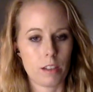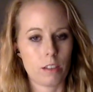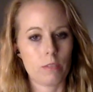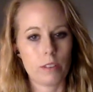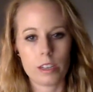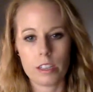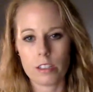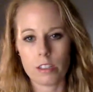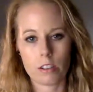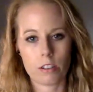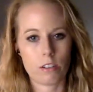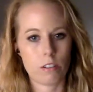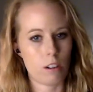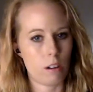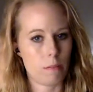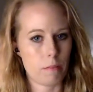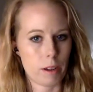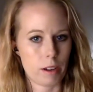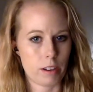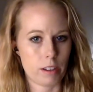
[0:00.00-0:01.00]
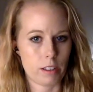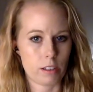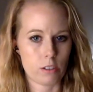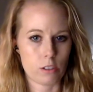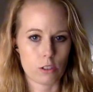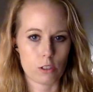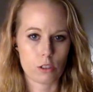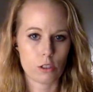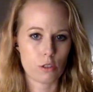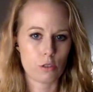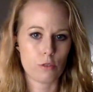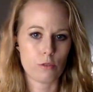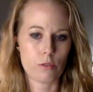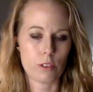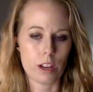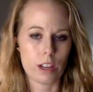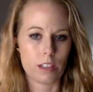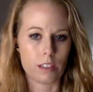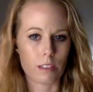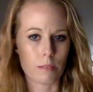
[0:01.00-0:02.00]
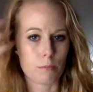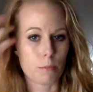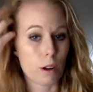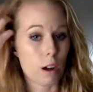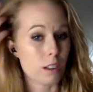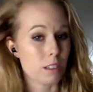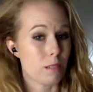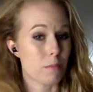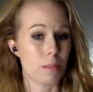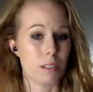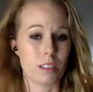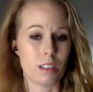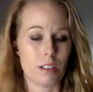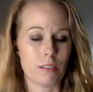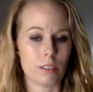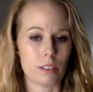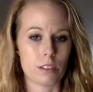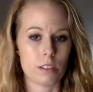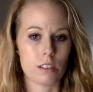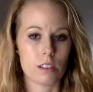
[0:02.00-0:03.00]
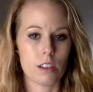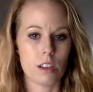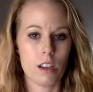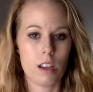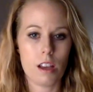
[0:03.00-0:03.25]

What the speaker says: Lorraine and Duncan are not married. They're just 2 friends, possibly lovers.